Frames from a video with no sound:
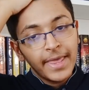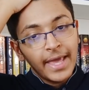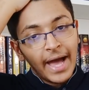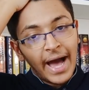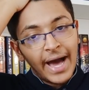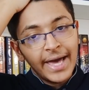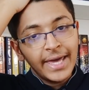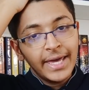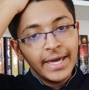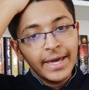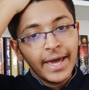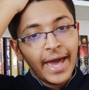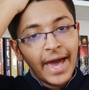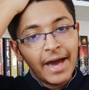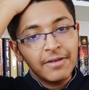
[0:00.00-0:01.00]
I
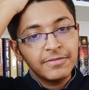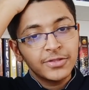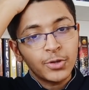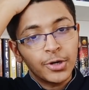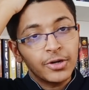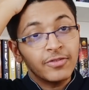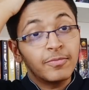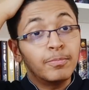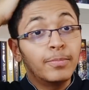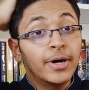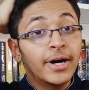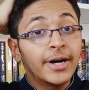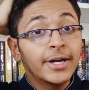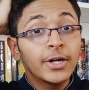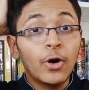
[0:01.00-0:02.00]
have sort of
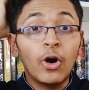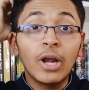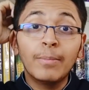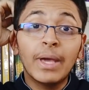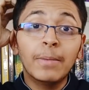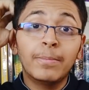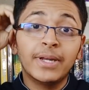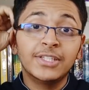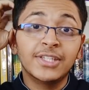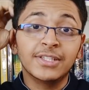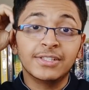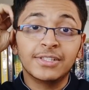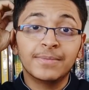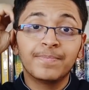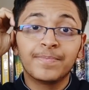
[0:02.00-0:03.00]
burnt all my
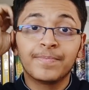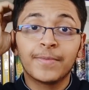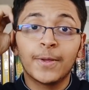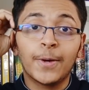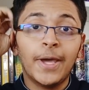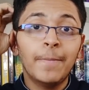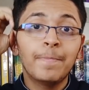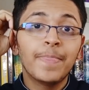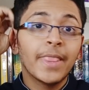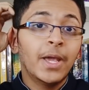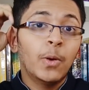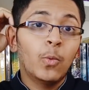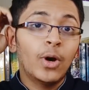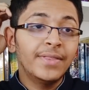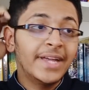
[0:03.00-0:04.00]
bridges, okay?
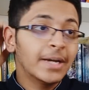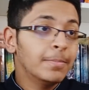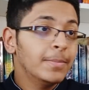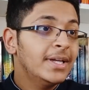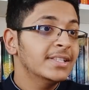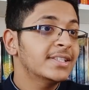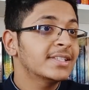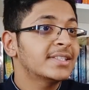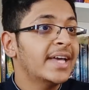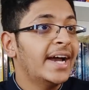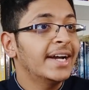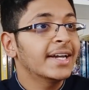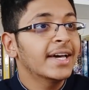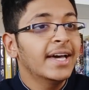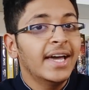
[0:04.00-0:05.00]
What that means is
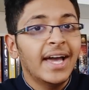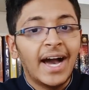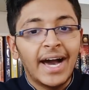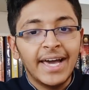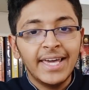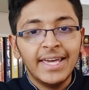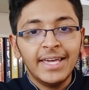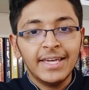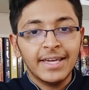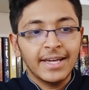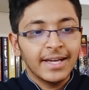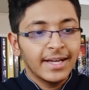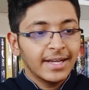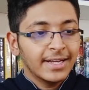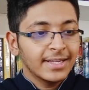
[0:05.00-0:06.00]
that I
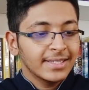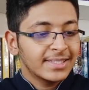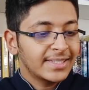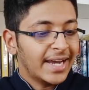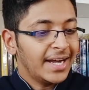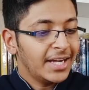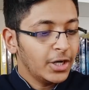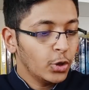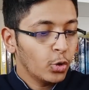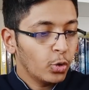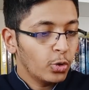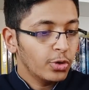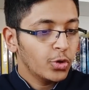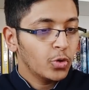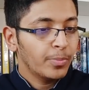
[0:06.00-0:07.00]
said
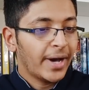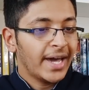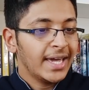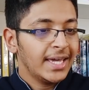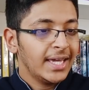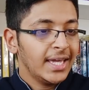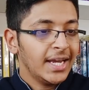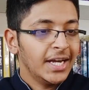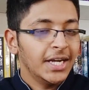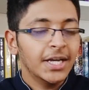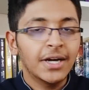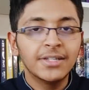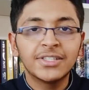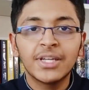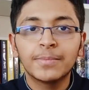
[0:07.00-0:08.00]
no to my
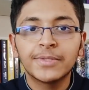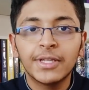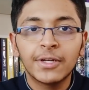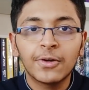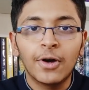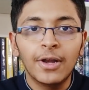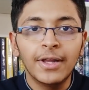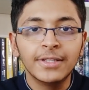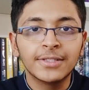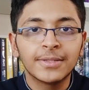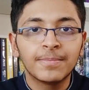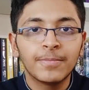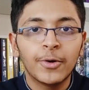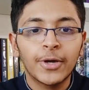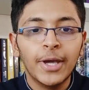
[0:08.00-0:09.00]
internships in college,
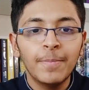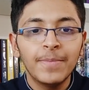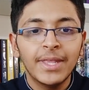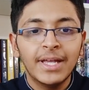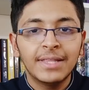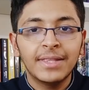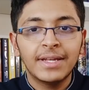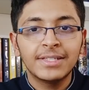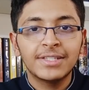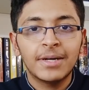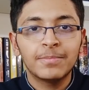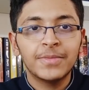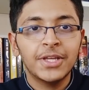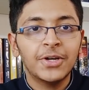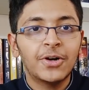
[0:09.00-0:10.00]
okay? There is
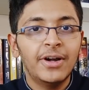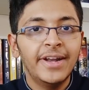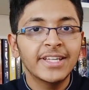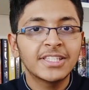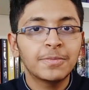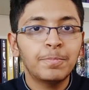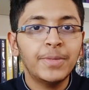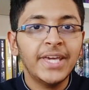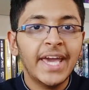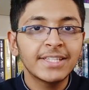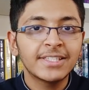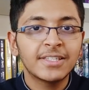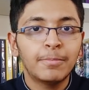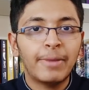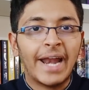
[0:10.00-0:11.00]
something called as
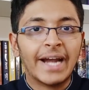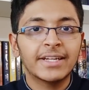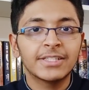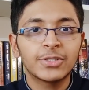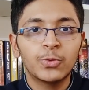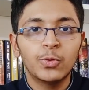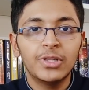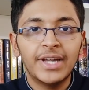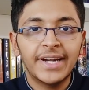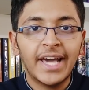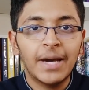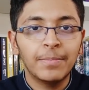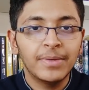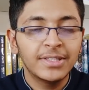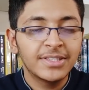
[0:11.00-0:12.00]
PS, practice school, that
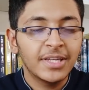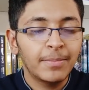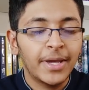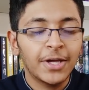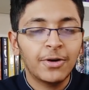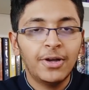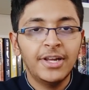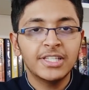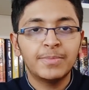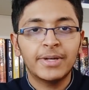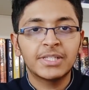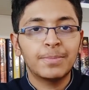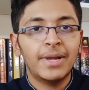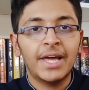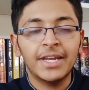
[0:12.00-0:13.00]
happens in my college,
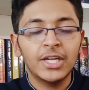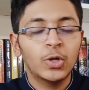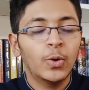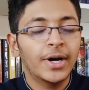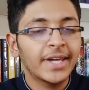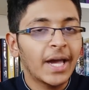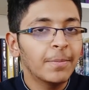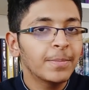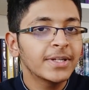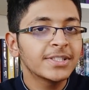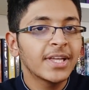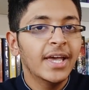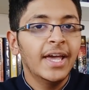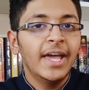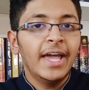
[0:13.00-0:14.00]
BITS Pilani Goa campus.
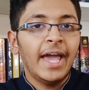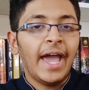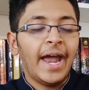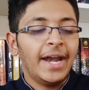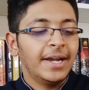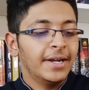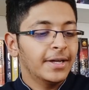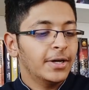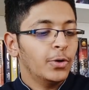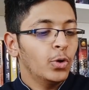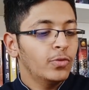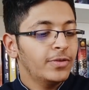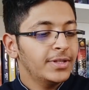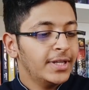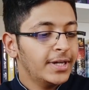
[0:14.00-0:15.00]
And
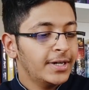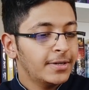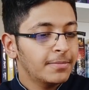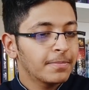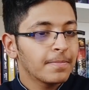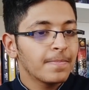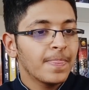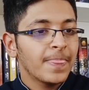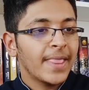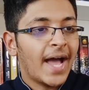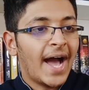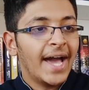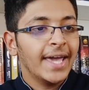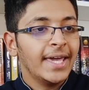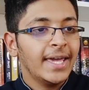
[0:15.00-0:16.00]
over there,
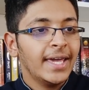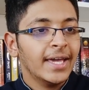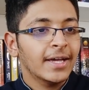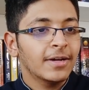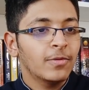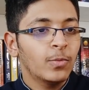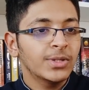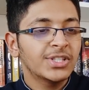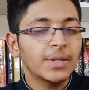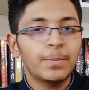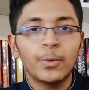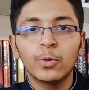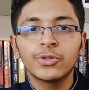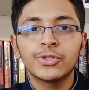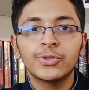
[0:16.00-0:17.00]
I was
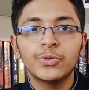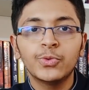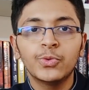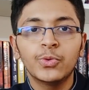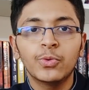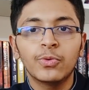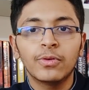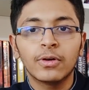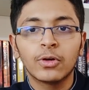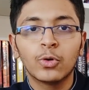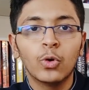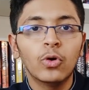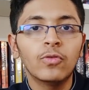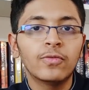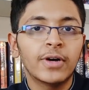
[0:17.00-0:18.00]
supposed to
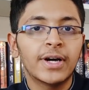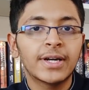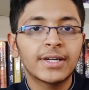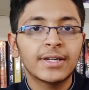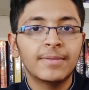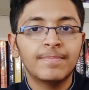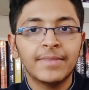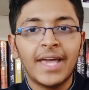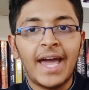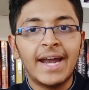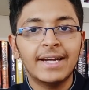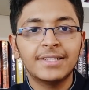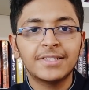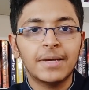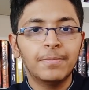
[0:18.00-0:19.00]
go work
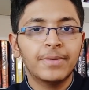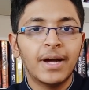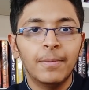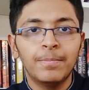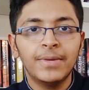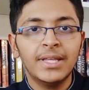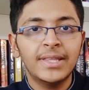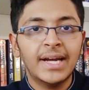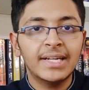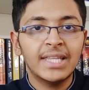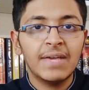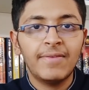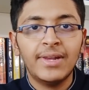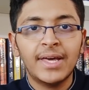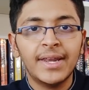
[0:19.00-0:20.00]
at some company that
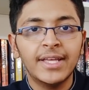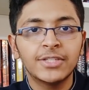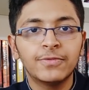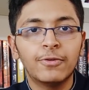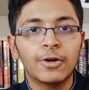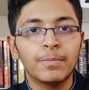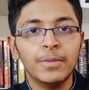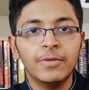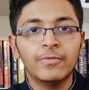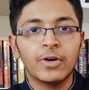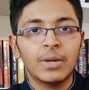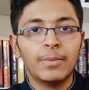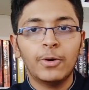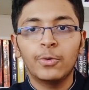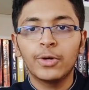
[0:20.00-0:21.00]
they will arrange for me for
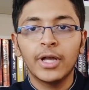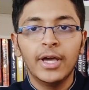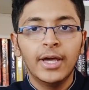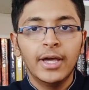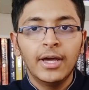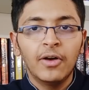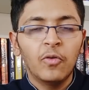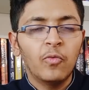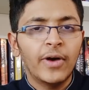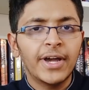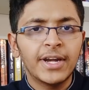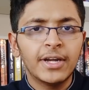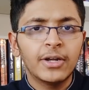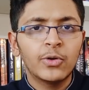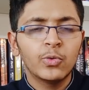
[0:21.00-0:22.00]
about
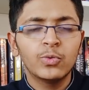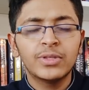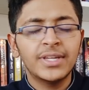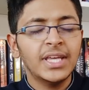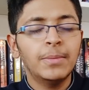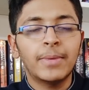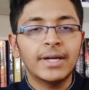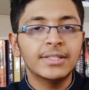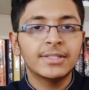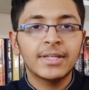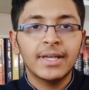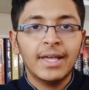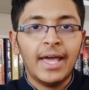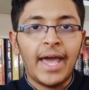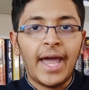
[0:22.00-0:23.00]
1, 2, 3 months.
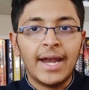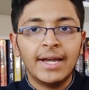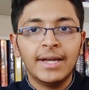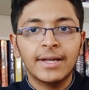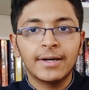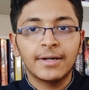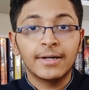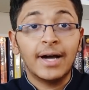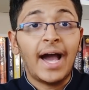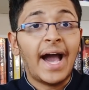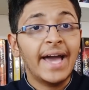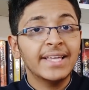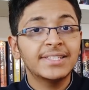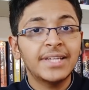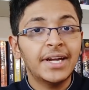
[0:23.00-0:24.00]
And
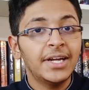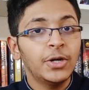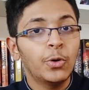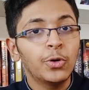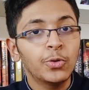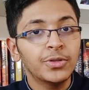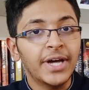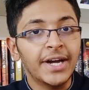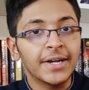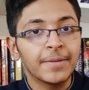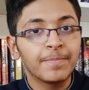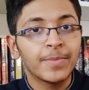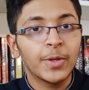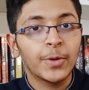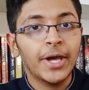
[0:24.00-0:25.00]
I said no to that,
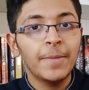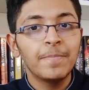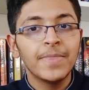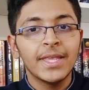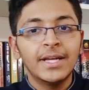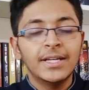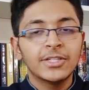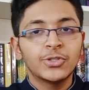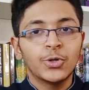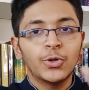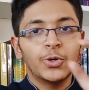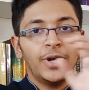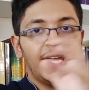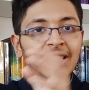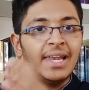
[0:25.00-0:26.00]
okay?
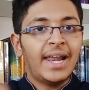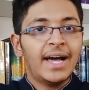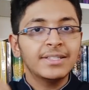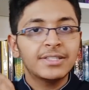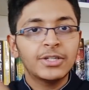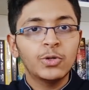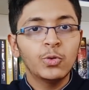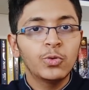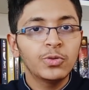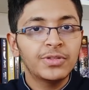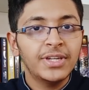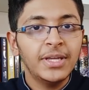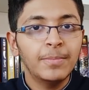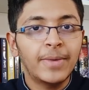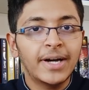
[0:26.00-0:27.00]
So in the last 2 to
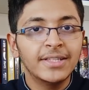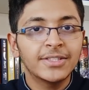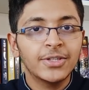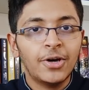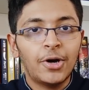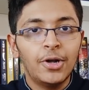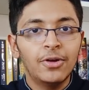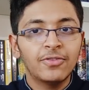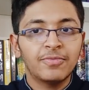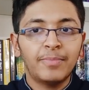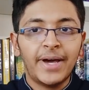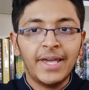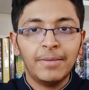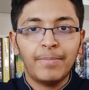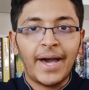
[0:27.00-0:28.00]
3 months, all of
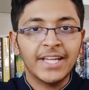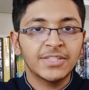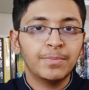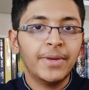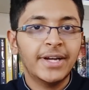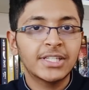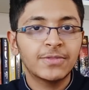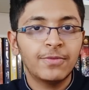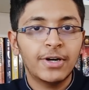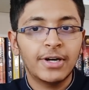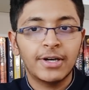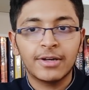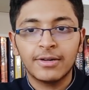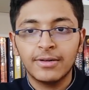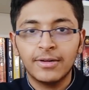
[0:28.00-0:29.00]
my batchmates
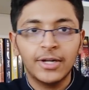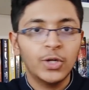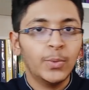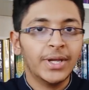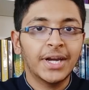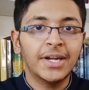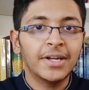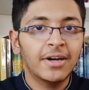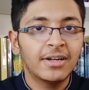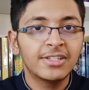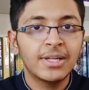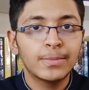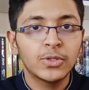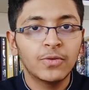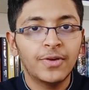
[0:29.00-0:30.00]
were doing
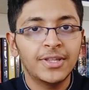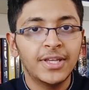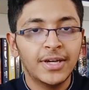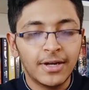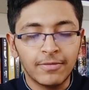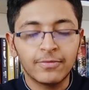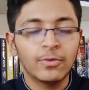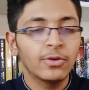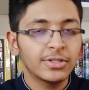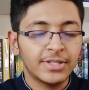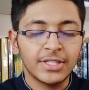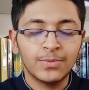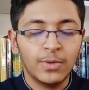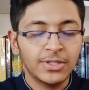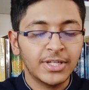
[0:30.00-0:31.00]
internships over there. Of course,
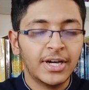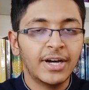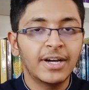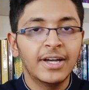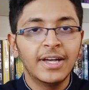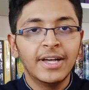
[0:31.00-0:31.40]
this was a